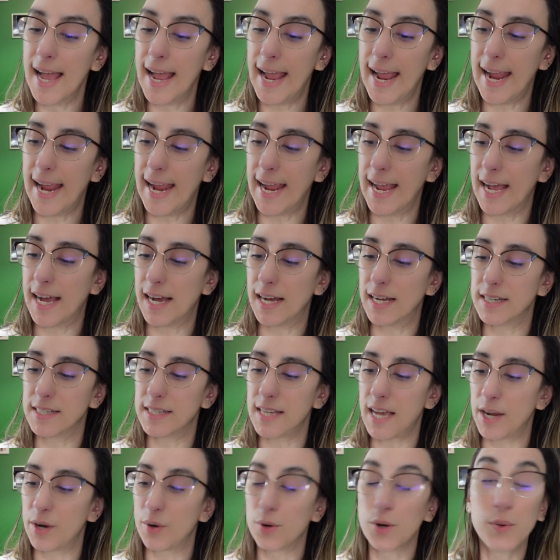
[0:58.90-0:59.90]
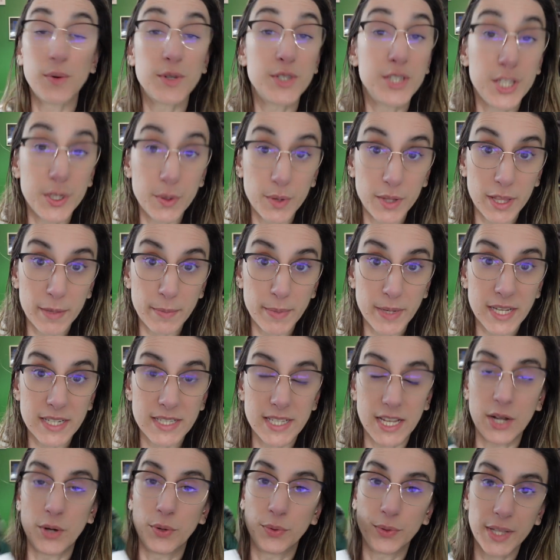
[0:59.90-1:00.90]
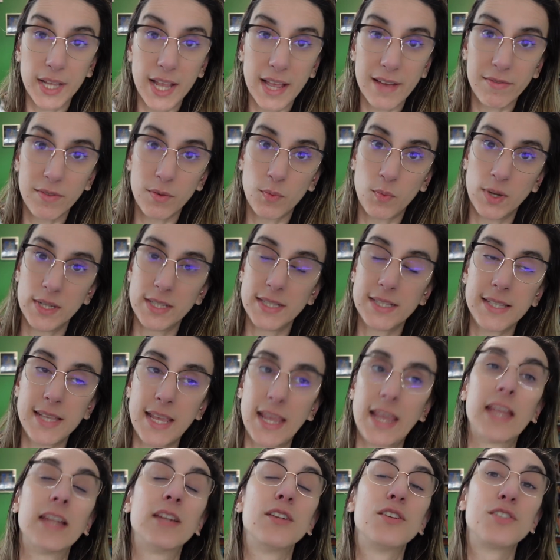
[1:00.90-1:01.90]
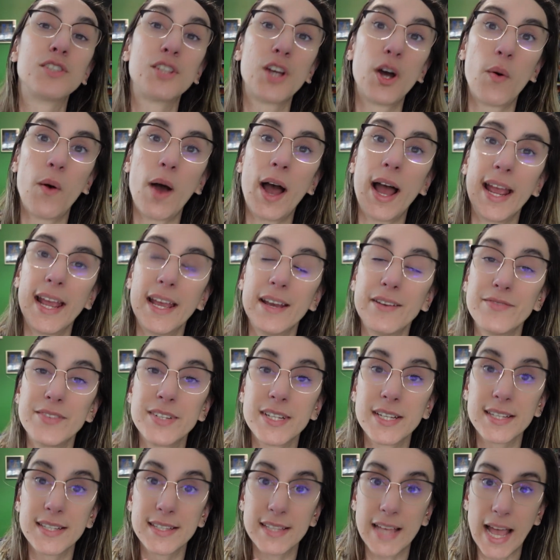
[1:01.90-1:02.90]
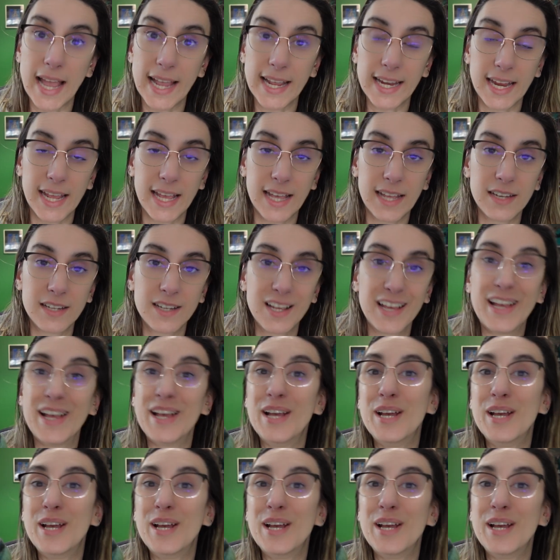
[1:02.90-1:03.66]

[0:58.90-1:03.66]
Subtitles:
and I don't know what to do with it because I only have the one skein. So I have decided